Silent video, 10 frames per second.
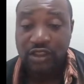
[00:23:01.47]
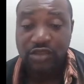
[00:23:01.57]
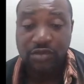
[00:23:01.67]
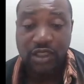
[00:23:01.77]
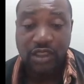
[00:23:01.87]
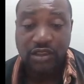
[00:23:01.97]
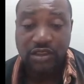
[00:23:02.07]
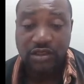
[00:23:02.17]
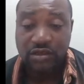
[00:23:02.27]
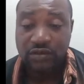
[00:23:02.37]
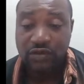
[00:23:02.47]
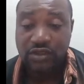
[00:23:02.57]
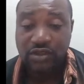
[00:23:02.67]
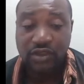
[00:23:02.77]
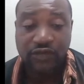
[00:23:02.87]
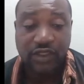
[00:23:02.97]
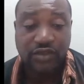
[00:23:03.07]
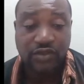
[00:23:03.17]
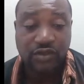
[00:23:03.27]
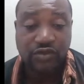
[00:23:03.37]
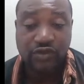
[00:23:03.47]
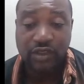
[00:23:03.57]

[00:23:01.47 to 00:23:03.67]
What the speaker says: image, whatsoever into your